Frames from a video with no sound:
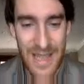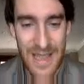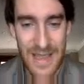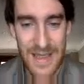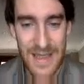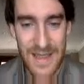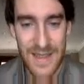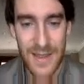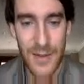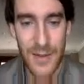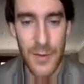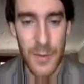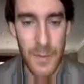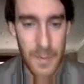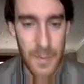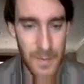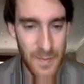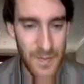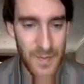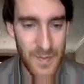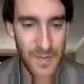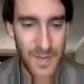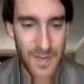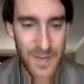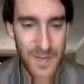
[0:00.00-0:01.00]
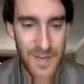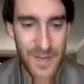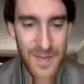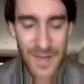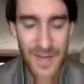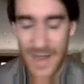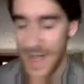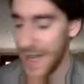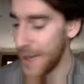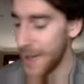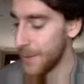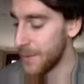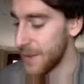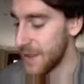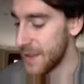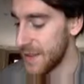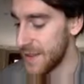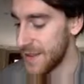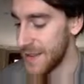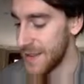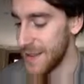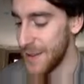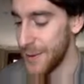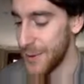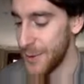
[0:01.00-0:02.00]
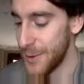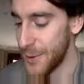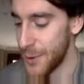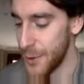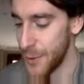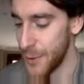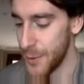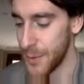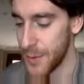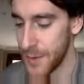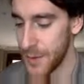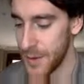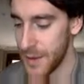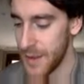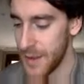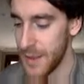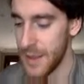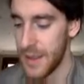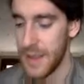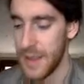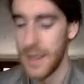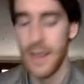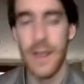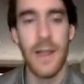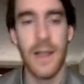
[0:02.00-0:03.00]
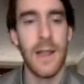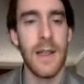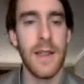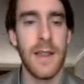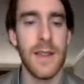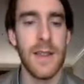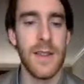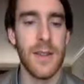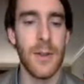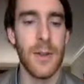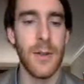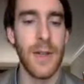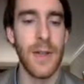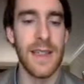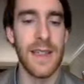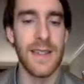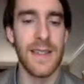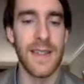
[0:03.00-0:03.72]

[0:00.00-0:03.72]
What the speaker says: So happy to see you too. So guys,